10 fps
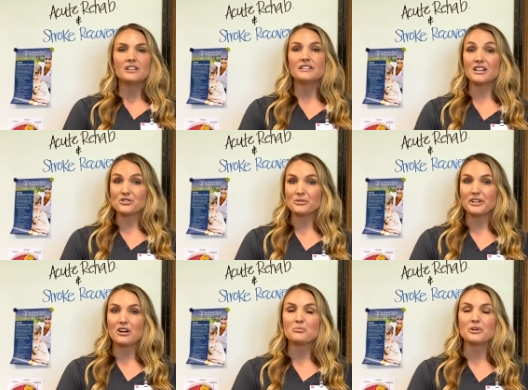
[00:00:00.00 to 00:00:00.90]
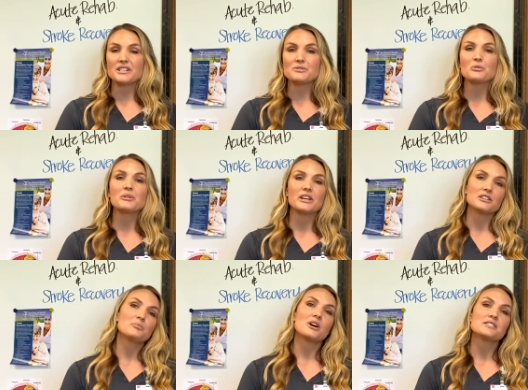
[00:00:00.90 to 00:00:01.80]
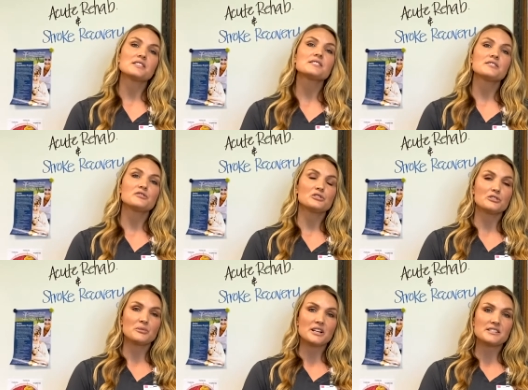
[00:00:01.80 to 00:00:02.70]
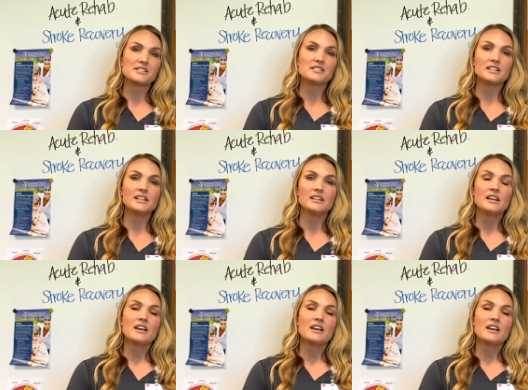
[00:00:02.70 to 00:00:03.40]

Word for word: Naturally, our brains will begin the process of neuroplasticity,